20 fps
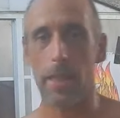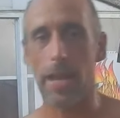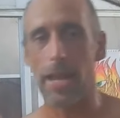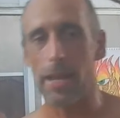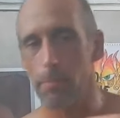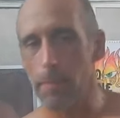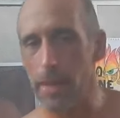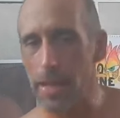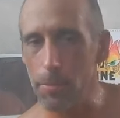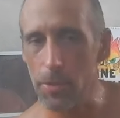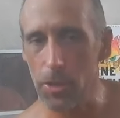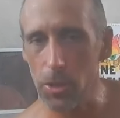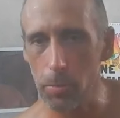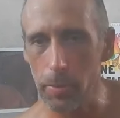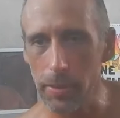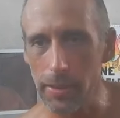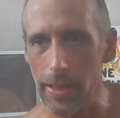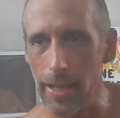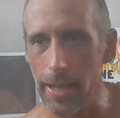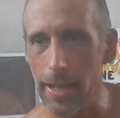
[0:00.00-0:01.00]
And maybe you'll
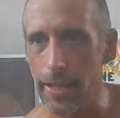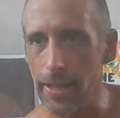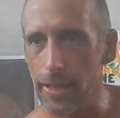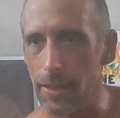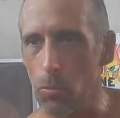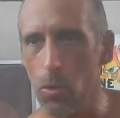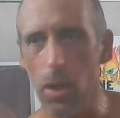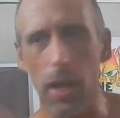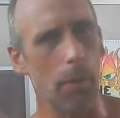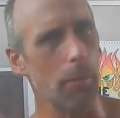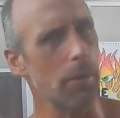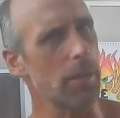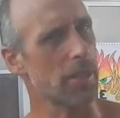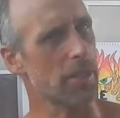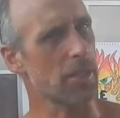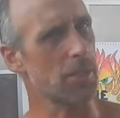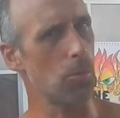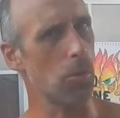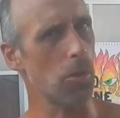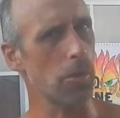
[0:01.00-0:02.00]
be like, well, I want to
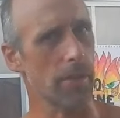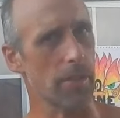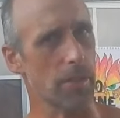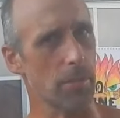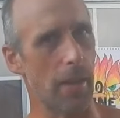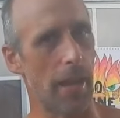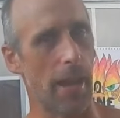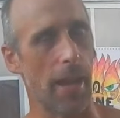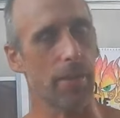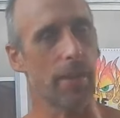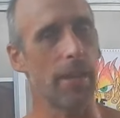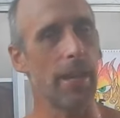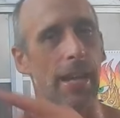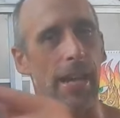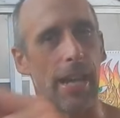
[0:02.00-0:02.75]
explore this path.